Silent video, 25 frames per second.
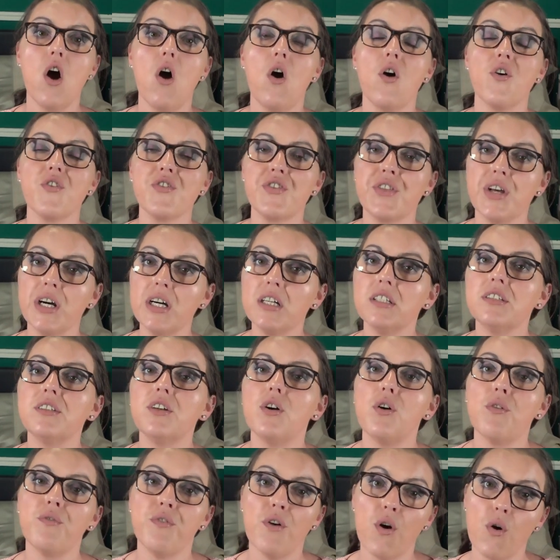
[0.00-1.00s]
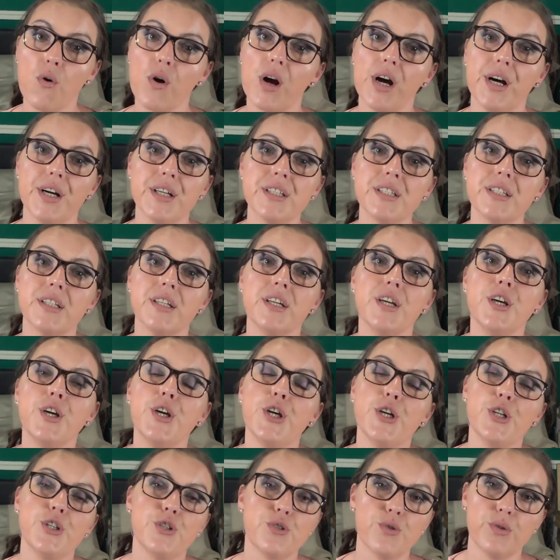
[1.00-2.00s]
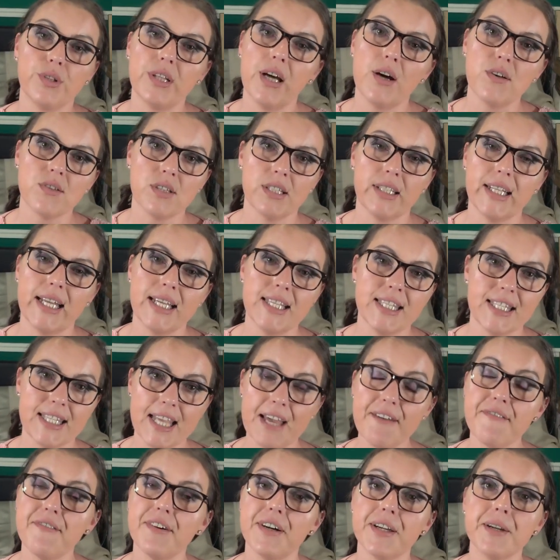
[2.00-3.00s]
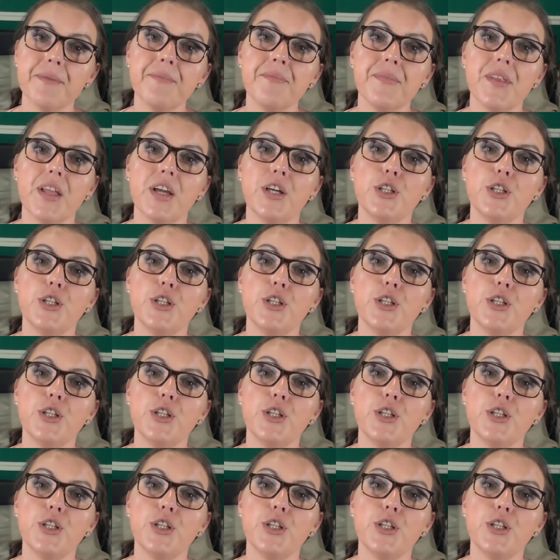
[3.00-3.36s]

On 3rd of August 2007,